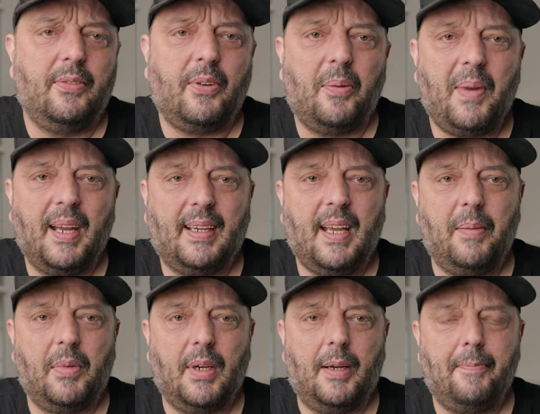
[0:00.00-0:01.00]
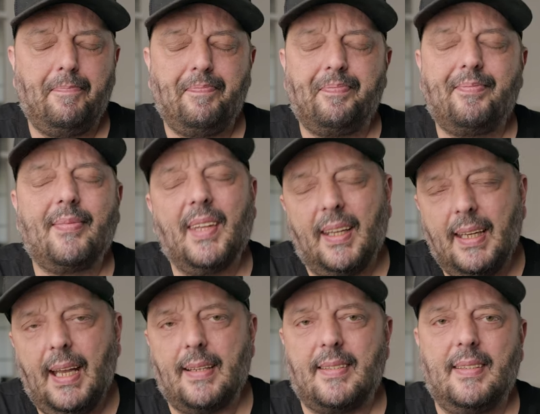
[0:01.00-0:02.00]
from my camera.
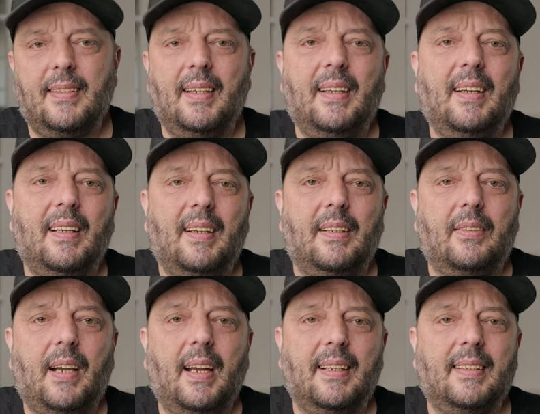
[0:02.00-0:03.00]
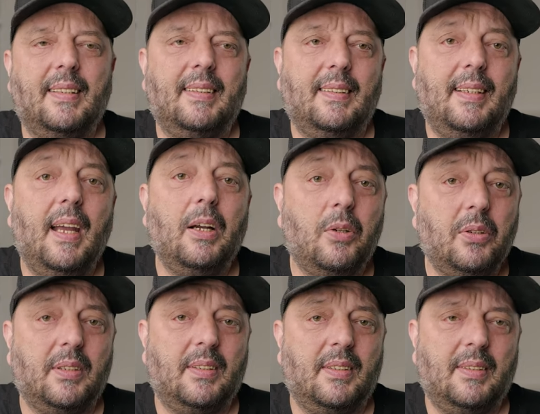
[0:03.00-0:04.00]
Yes, right, they are good,